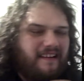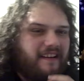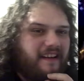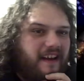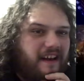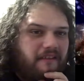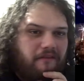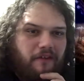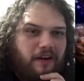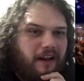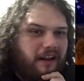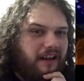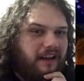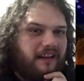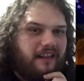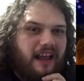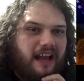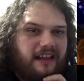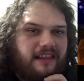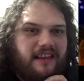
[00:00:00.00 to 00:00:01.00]
It really,
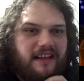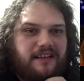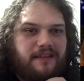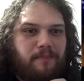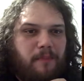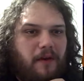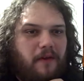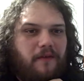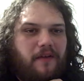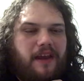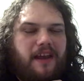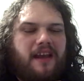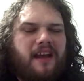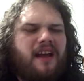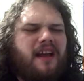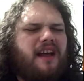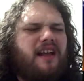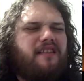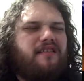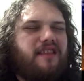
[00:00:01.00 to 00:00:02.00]
like, this movie,
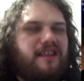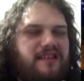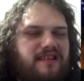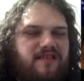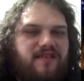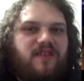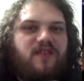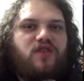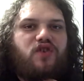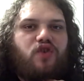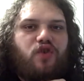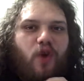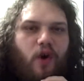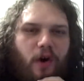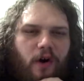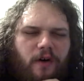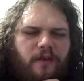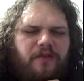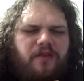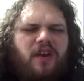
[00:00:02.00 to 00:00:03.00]
this
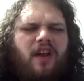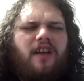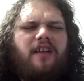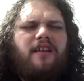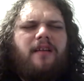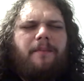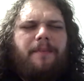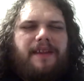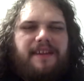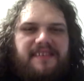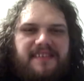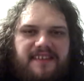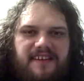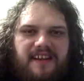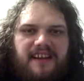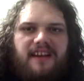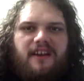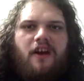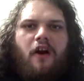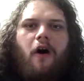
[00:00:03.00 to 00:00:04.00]
deserves to be
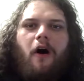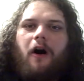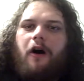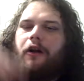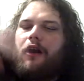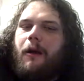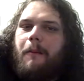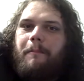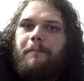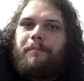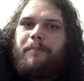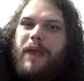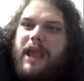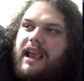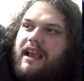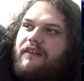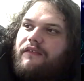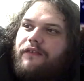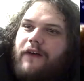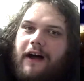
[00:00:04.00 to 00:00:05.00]
seen on a
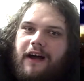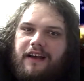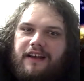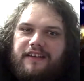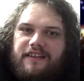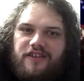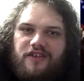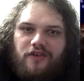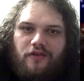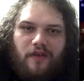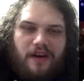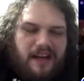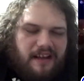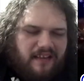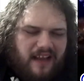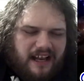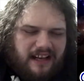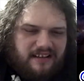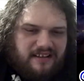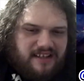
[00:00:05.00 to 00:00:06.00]
big fucking screen.
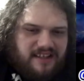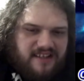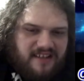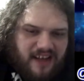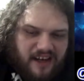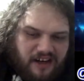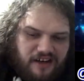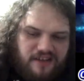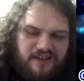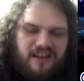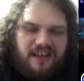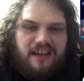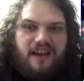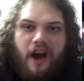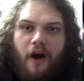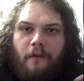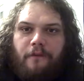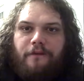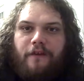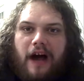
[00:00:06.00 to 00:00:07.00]
Like, seriously,
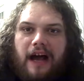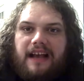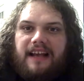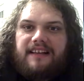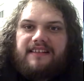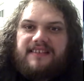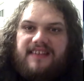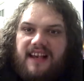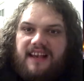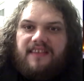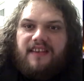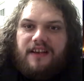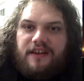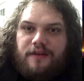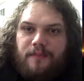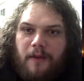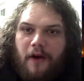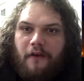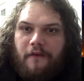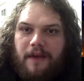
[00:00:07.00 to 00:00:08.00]
go fucking see
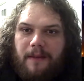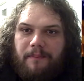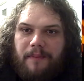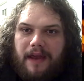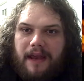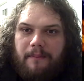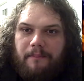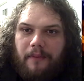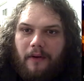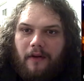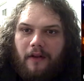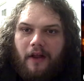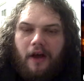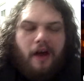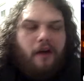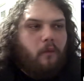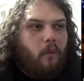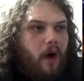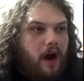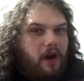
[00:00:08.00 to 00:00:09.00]
this movie, people!
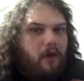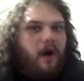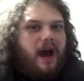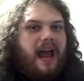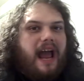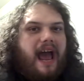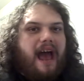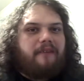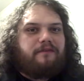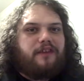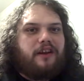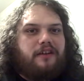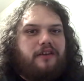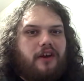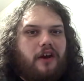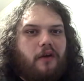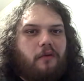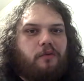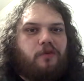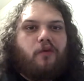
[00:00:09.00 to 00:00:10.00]
What do I have to
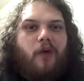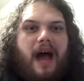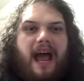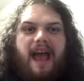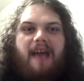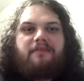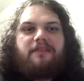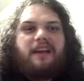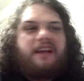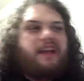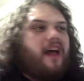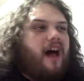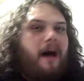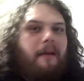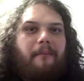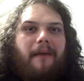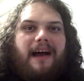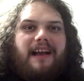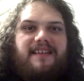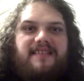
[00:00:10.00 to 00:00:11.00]
do? Do I have to
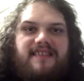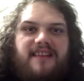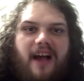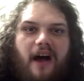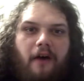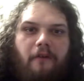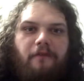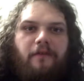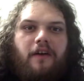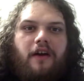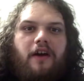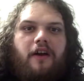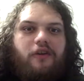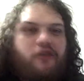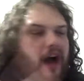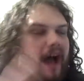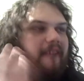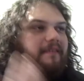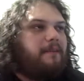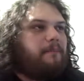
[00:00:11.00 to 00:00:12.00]
cut myself?
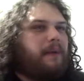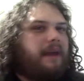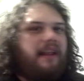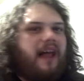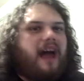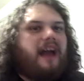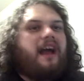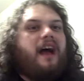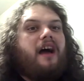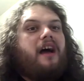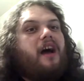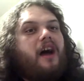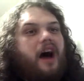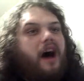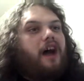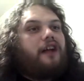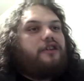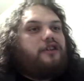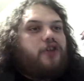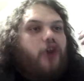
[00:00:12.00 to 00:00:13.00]
Do I have to be like,
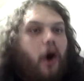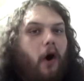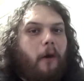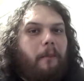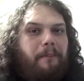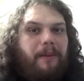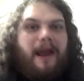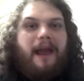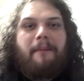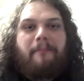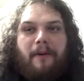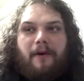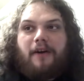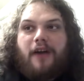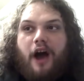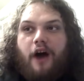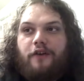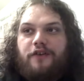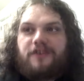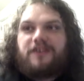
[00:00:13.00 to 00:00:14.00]
until people
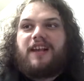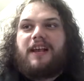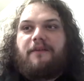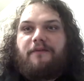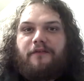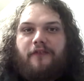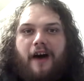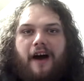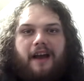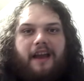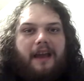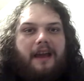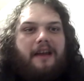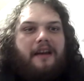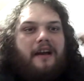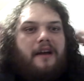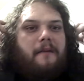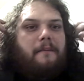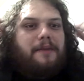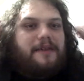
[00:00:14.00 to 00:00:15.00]
go see fucking
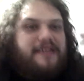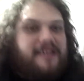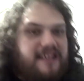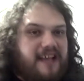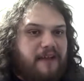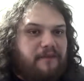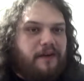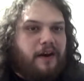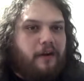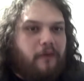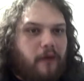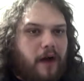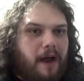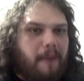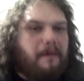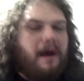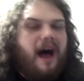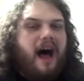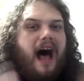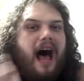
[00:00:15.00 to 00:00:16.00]
Pacific
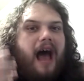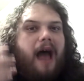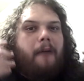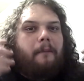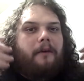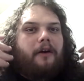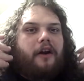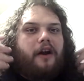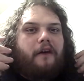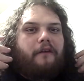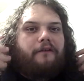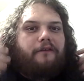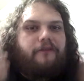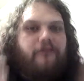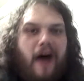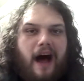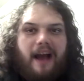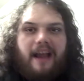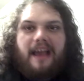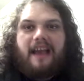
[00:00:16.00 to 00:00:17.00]
Rim, I'm gonna
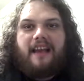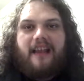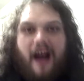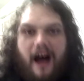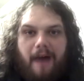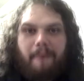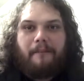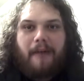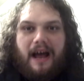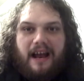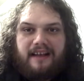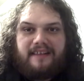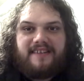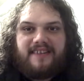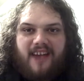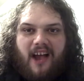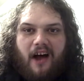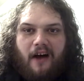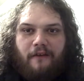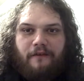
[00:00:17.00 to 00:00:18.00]
fucking cut
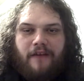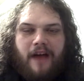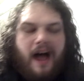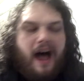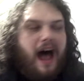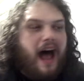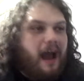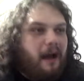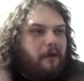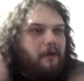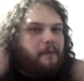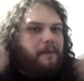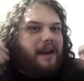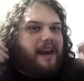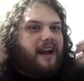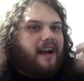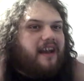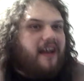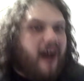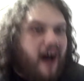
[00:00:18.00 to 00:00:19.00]
myself. I'm gonna be
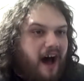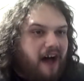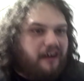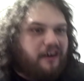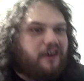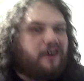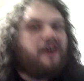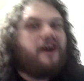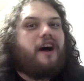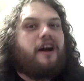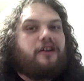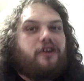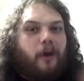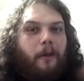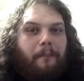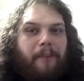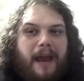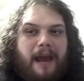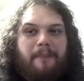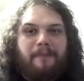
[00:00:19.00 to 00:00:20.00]
a cutter
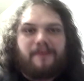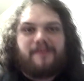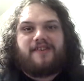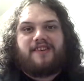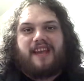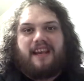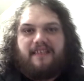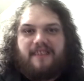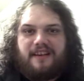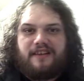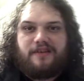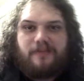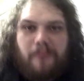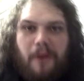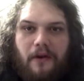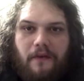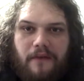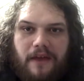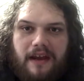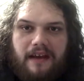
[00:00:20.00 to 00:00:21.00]
until people see this
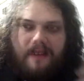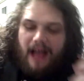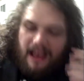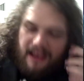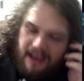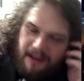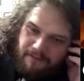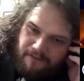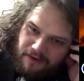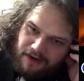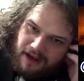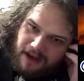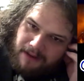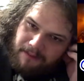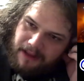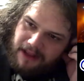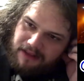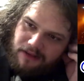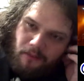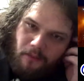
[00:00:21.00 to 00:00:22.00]
movie. I keep forgetting
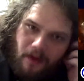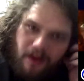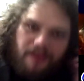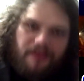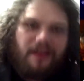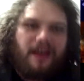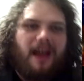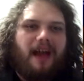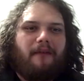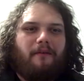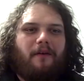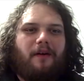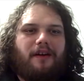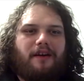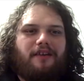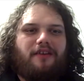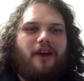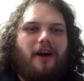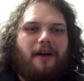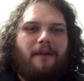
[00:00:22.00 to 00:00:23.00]
about the one thing I
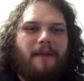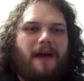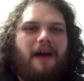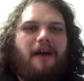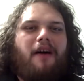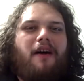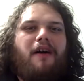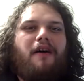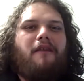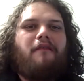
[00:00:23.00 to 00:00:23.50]
wanted to talk about.